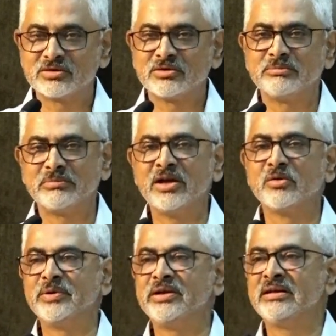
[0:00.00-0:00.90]
So my
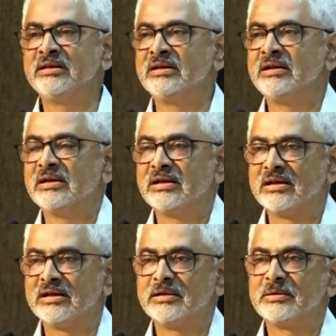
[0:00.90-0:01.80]
opinion,
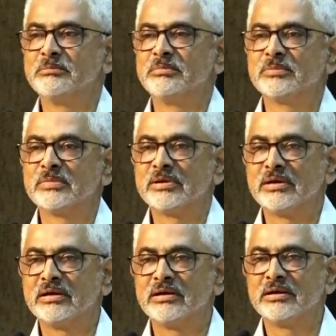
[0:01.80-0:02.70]
uh,
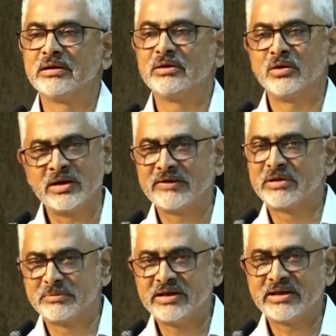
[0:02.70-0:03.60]
not
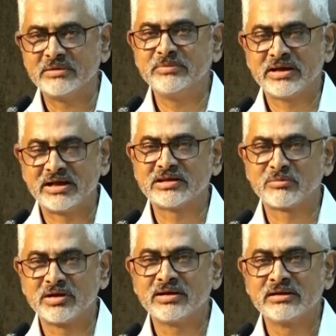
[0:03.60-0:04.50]
everybody can be an
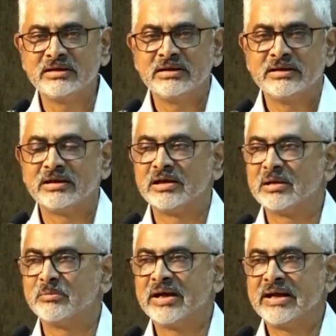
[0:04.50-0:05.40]
entrepreneur,
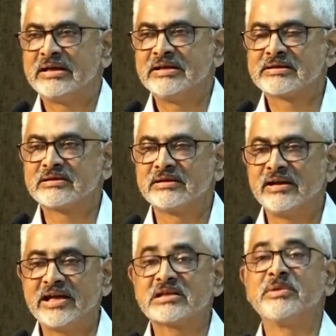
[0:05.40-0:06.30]
but at least
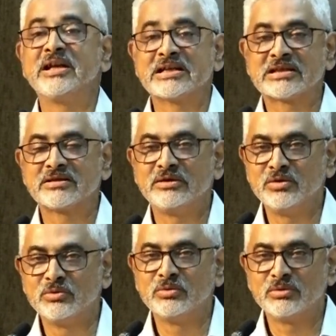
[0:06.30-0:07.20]
as many as
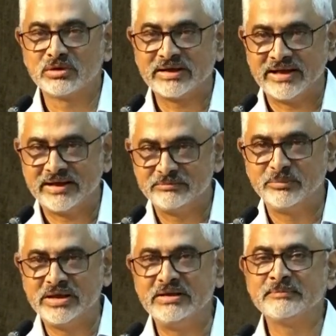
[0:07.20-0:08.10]
you can
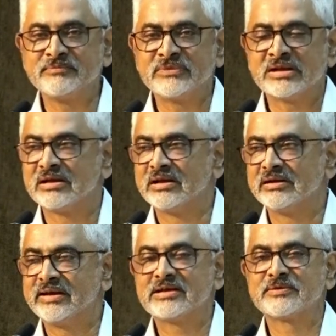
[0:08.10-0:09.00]
be,
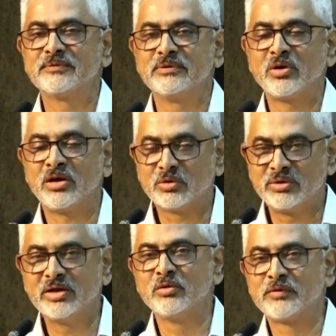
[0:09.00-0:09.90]
uh, that's not
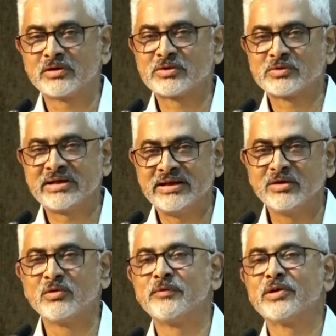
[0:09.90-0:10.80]
only good for the
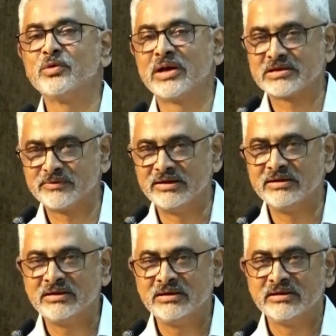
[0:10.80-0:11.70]
society, good for you as well.
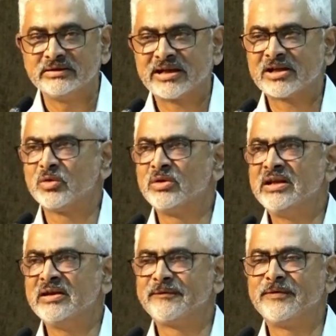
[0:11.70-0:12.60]
There are
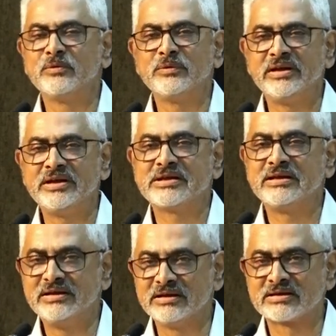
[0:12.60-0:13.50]
only a few
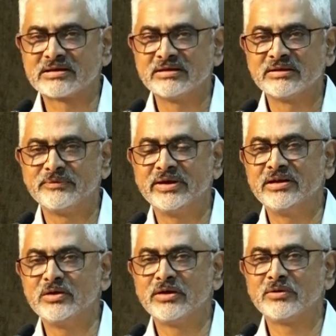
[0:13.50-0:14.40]
initial years
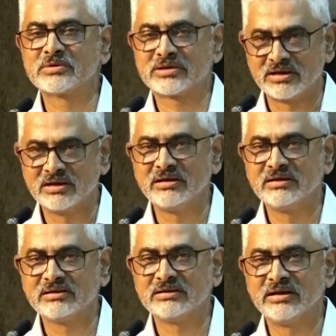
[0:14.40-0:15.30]
when you have to struggle
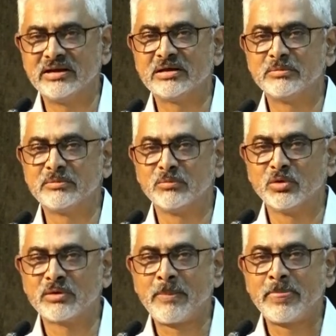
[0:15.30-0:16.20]
uh, a little bit
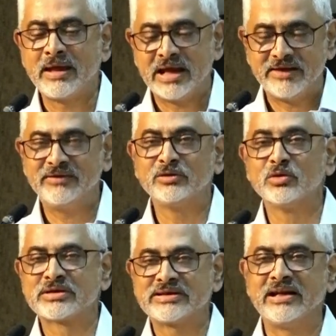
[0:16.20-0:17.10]
more. Having
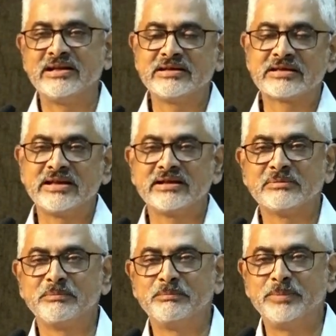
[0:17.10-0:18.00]
those challenges like
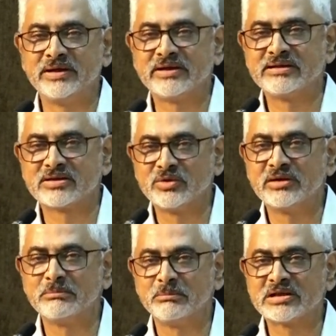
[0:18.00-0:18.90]
a peer is
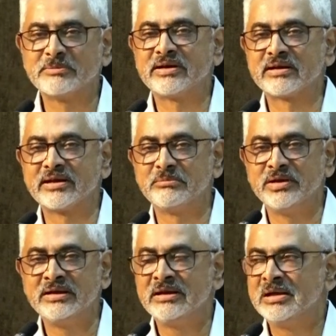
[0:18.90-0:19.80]
doing much better than
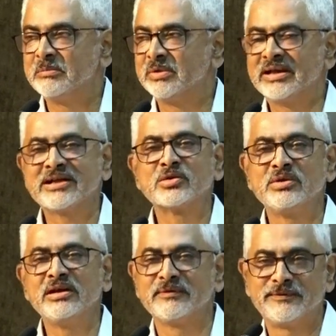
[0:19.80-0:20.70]
me, but that's
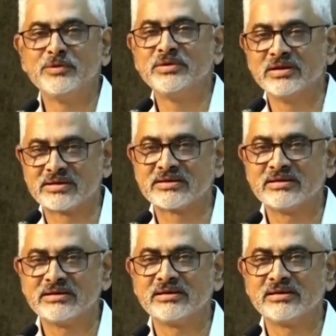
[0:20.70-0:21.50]
only a few years.